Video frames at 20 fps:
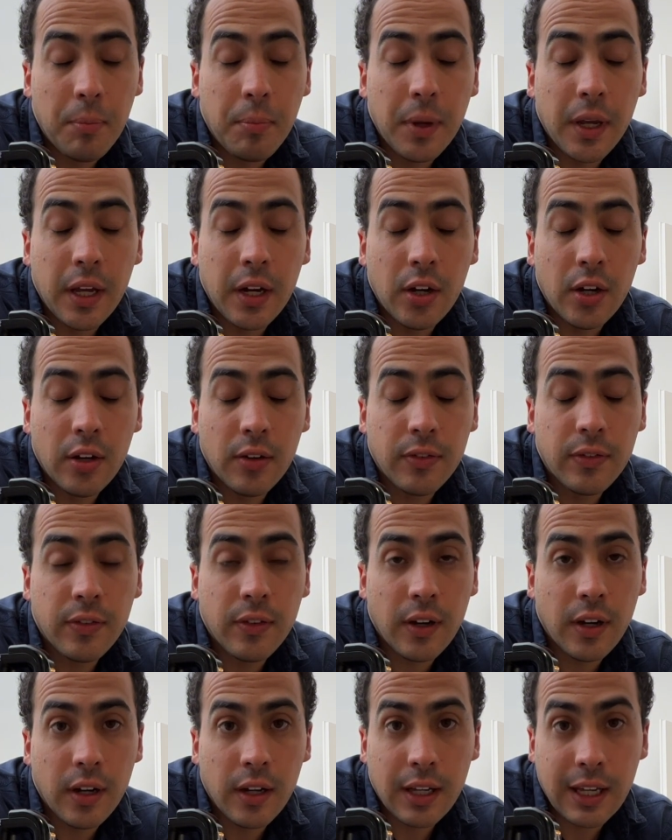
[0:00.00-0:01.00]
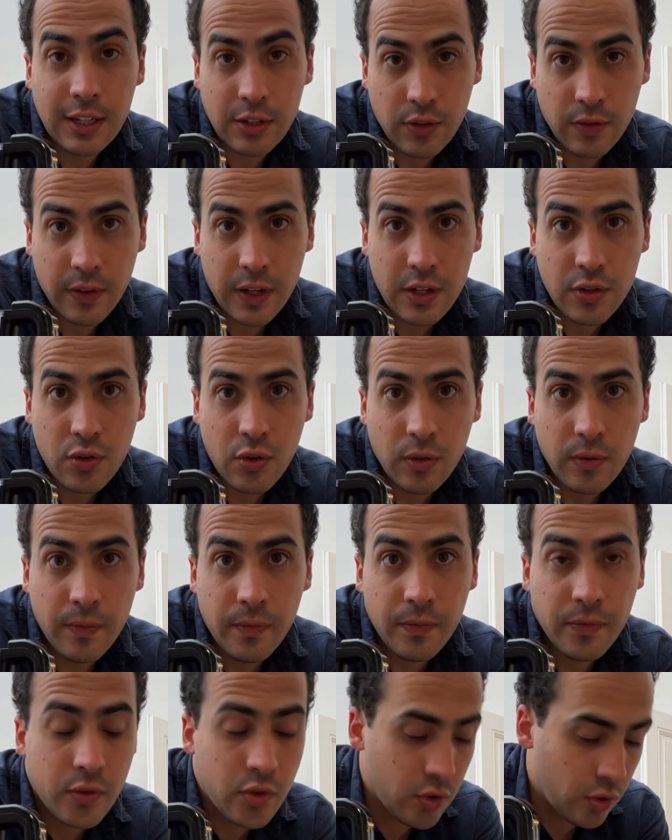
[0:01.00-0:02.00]
bit of queso fresco.
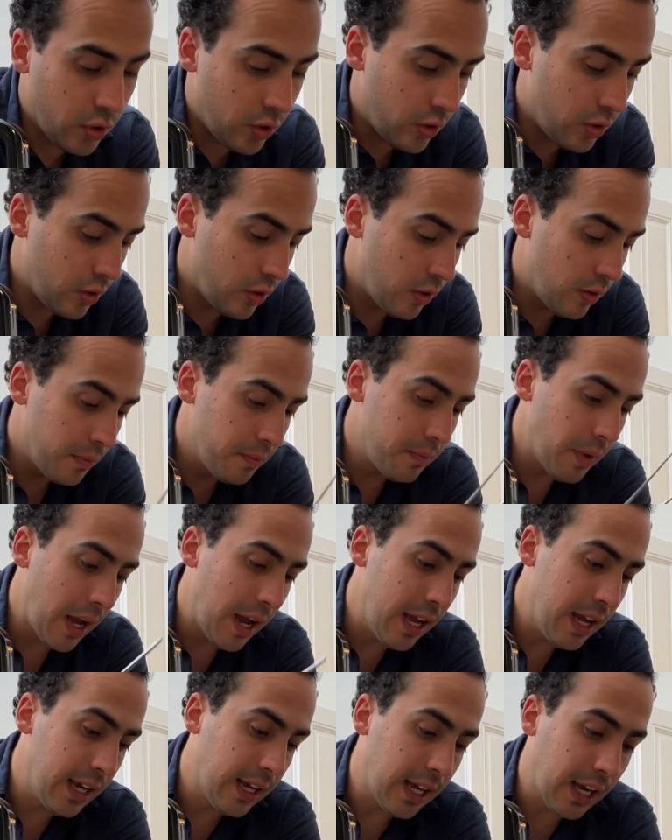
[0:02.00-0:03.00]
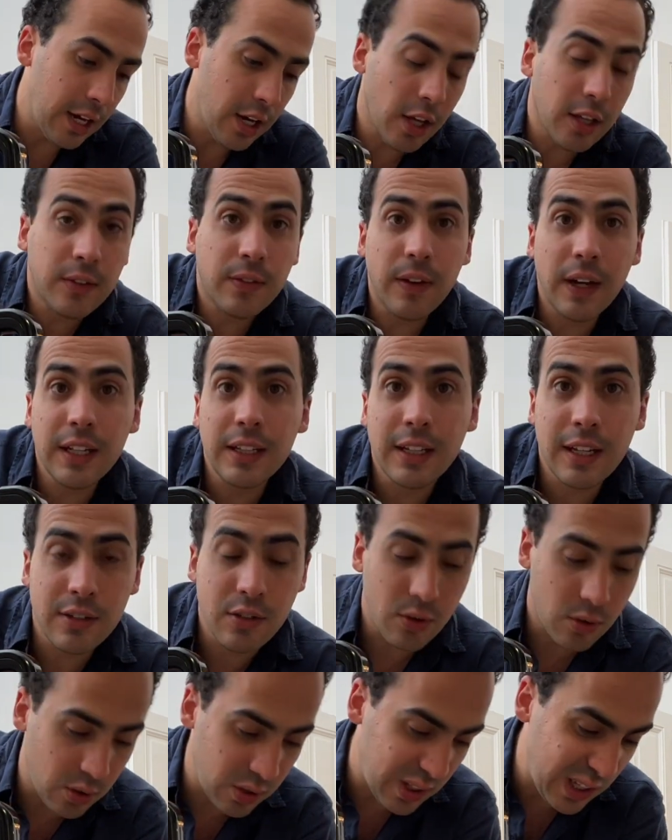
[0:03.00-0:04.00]
So I cannot find
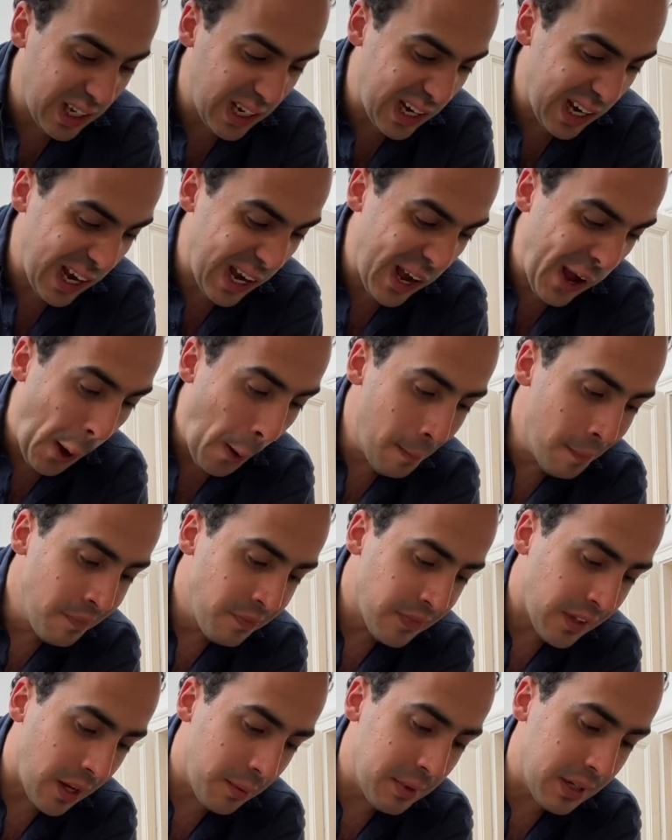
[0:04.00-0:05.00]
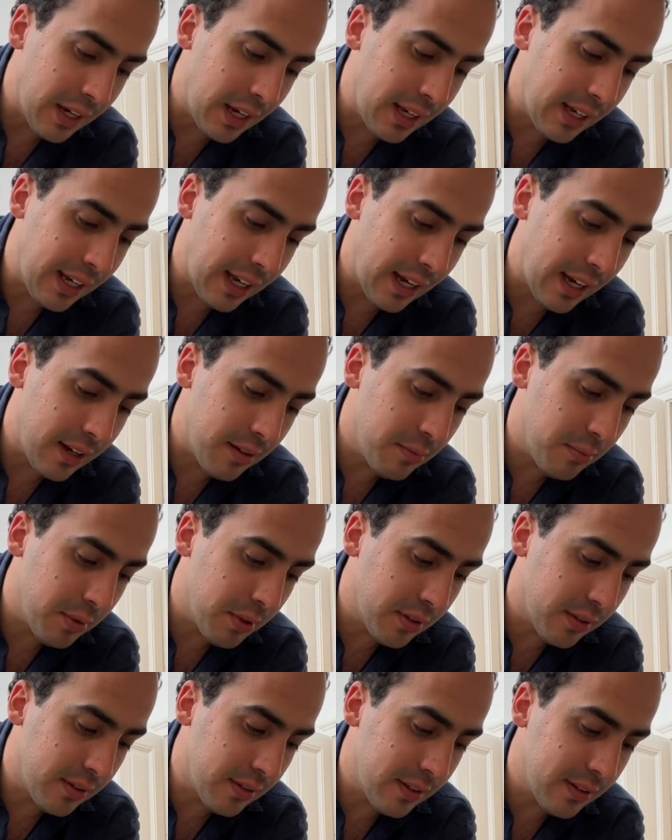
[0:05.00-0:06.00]
queso cotija. I mean, I can,
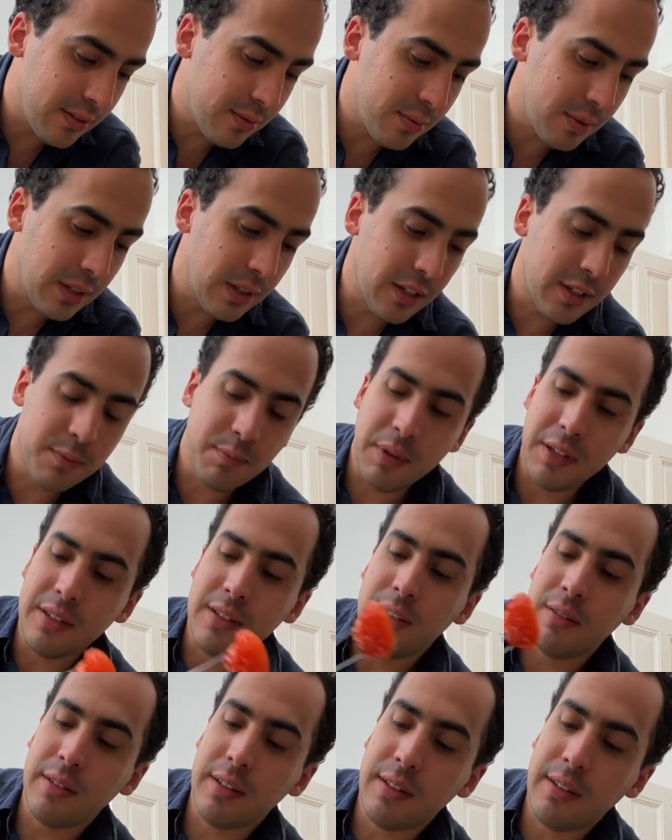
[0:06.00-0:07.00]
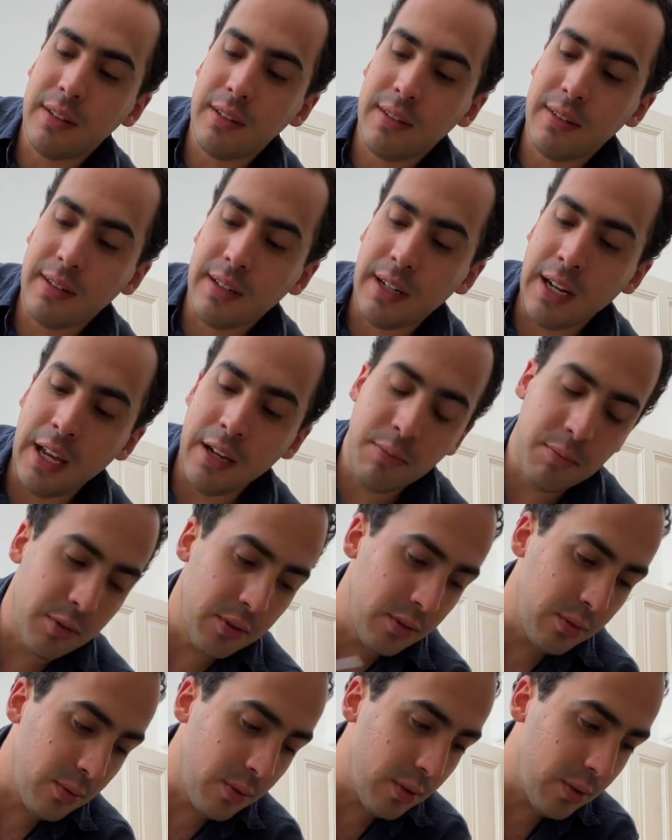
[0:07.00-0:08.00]
but it's really expensive. It's a nightmare
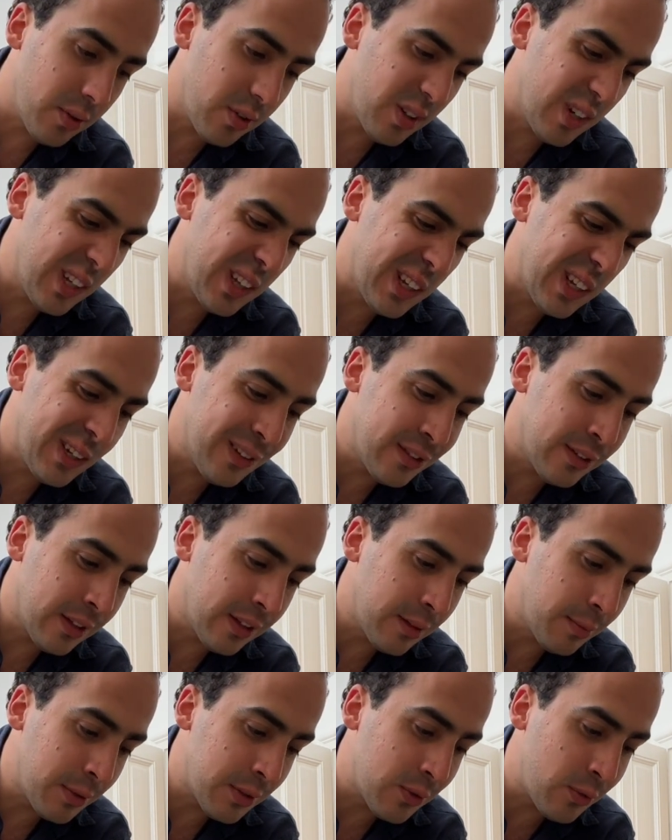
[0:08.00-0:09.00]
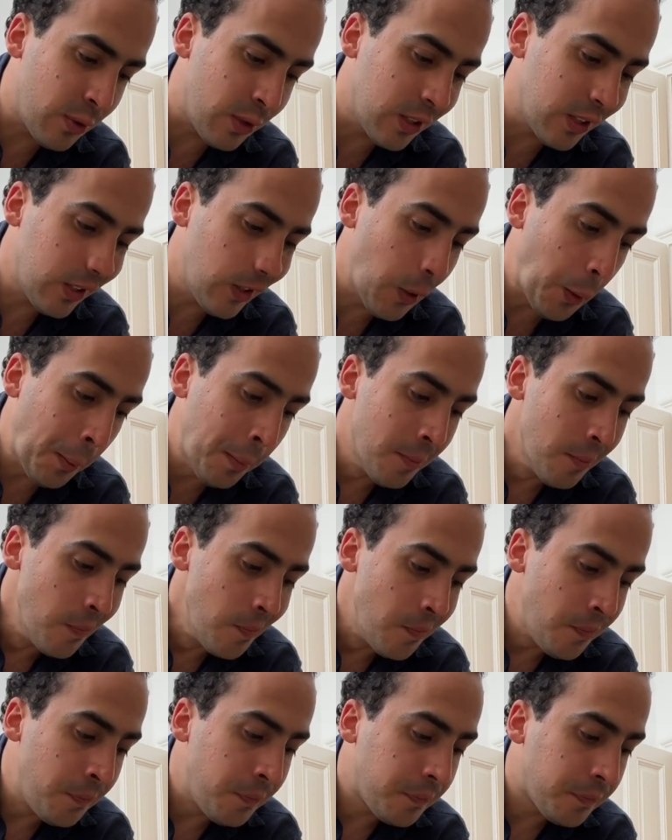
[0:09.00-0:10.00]
to order it, and it's not the best quality.
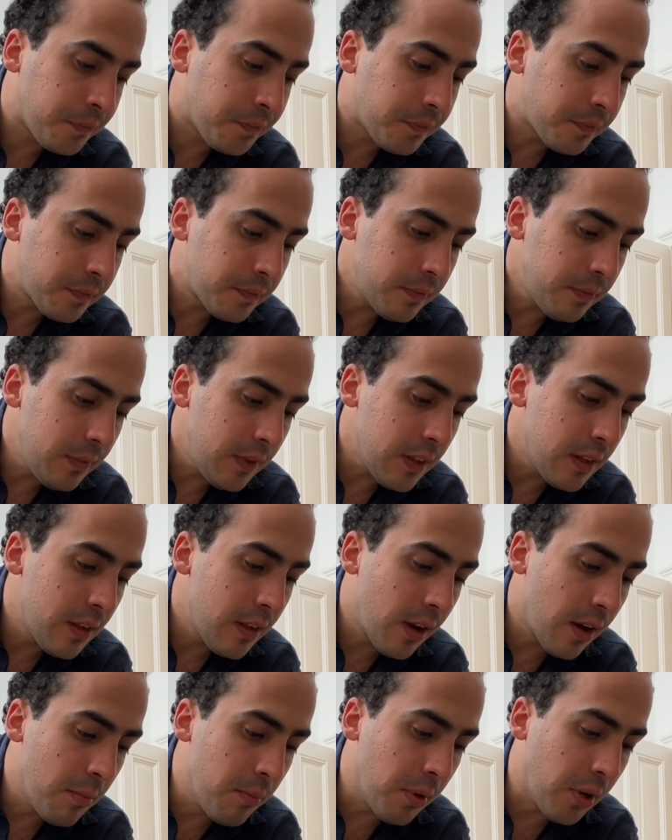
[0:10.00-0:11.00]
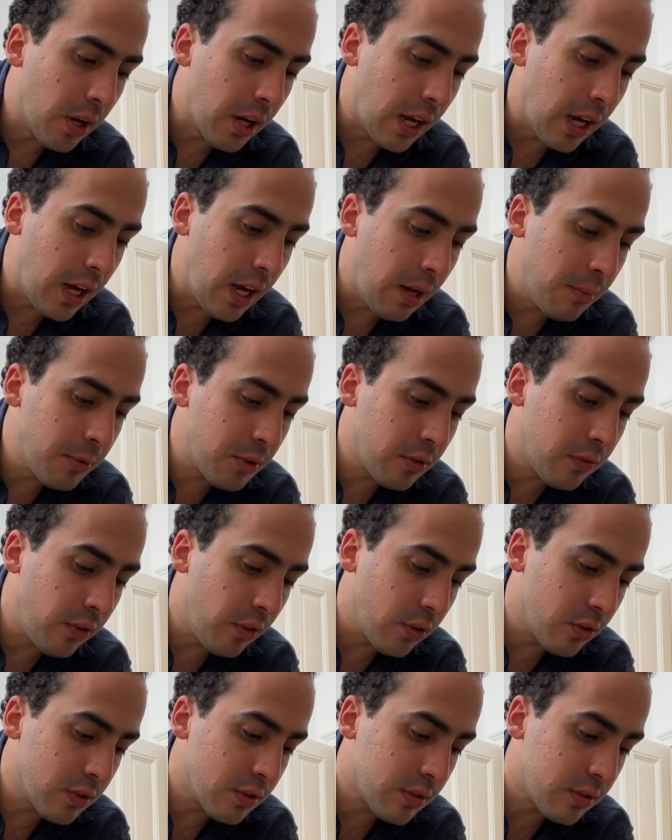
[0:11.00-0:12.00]
But I'm gonna
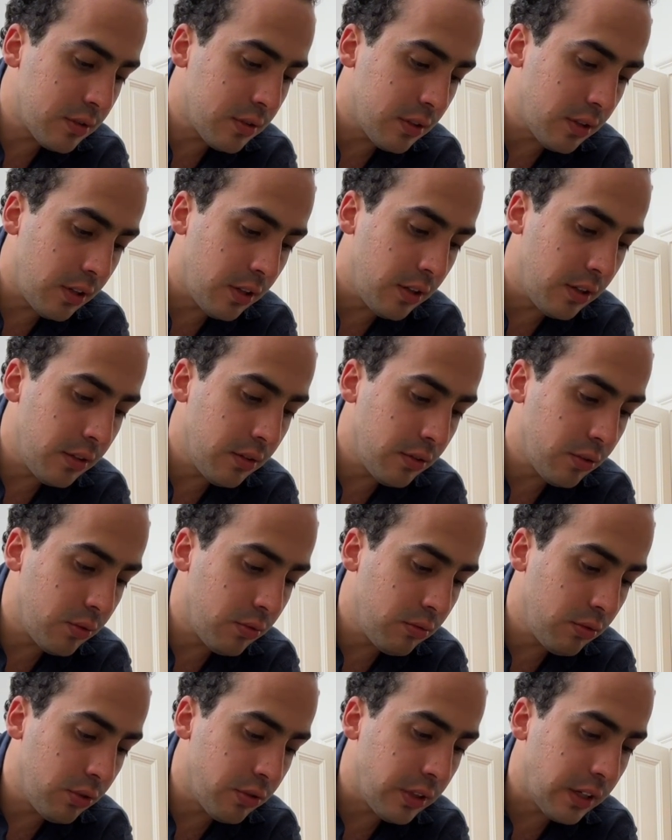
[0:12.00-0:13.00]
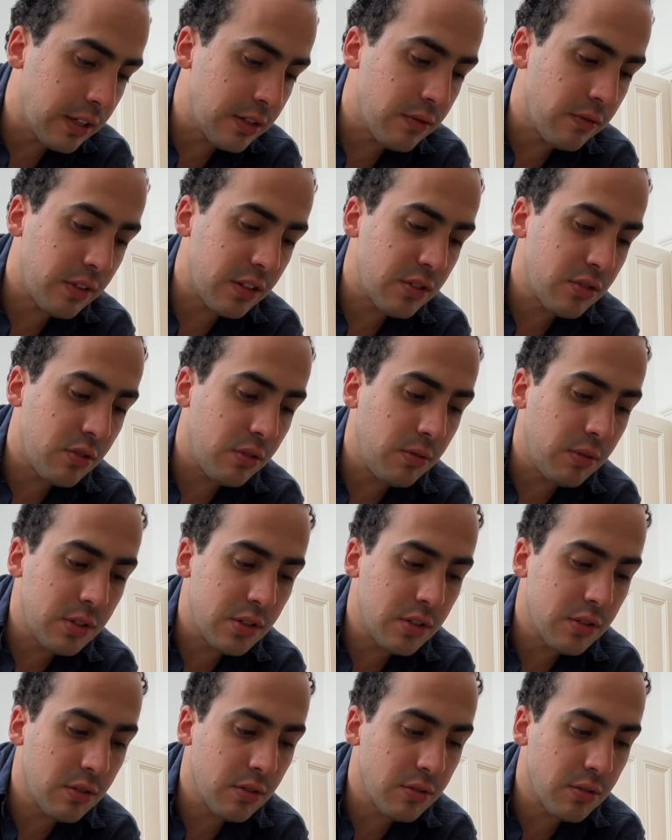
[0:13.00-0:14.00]
focus on using queso fresco,
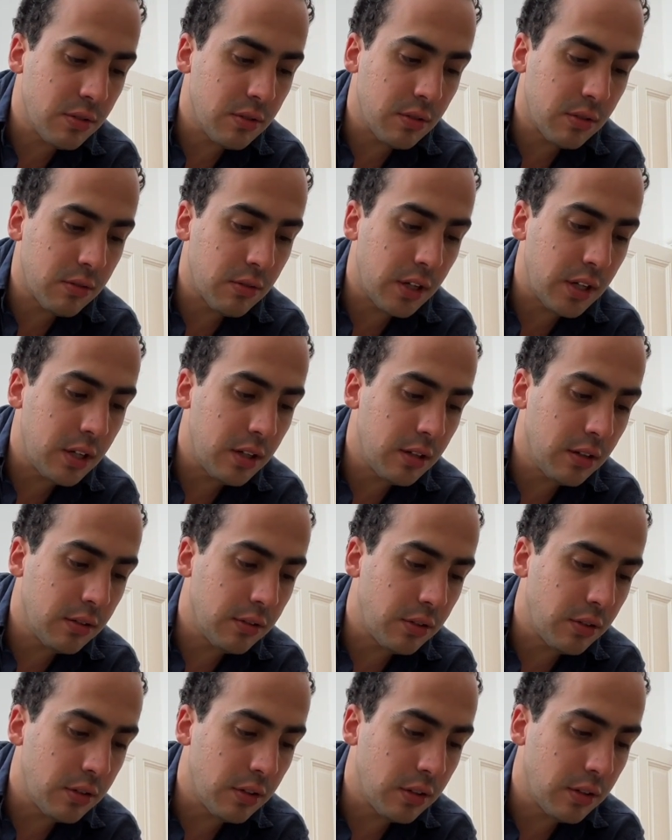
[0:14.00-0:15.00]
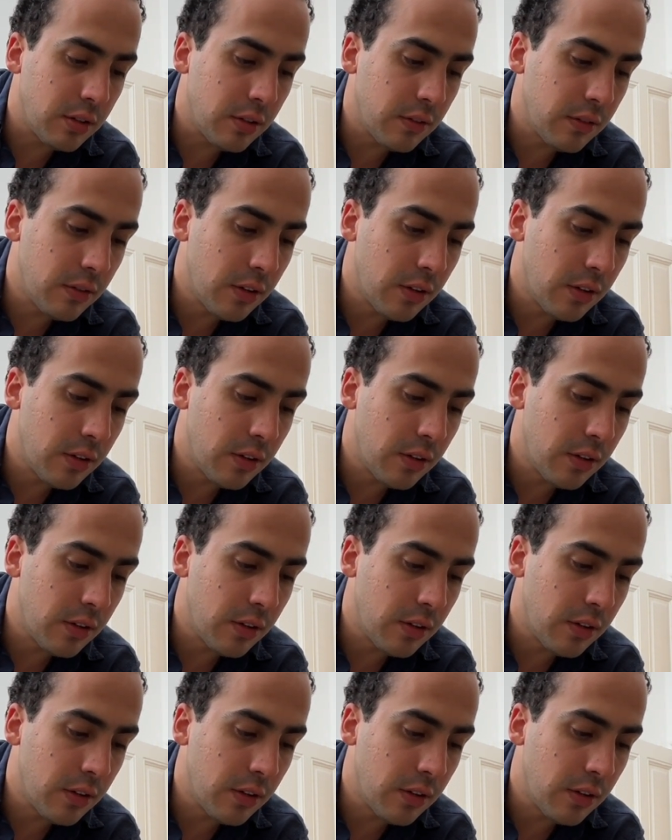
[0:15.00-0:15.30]
which is also a great alternative.